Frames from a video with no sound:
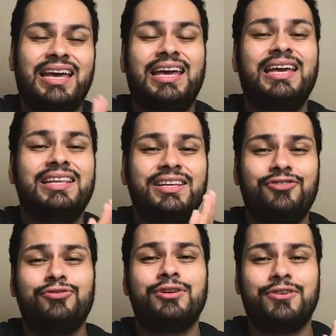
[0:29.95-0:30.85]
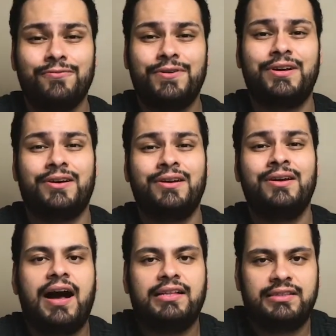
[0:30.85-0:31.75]
in your career,
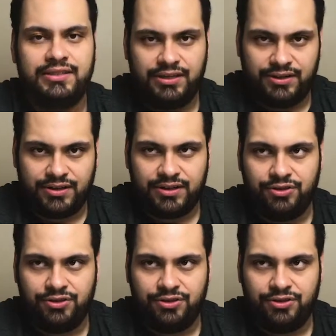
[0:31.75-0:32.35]
volunteer.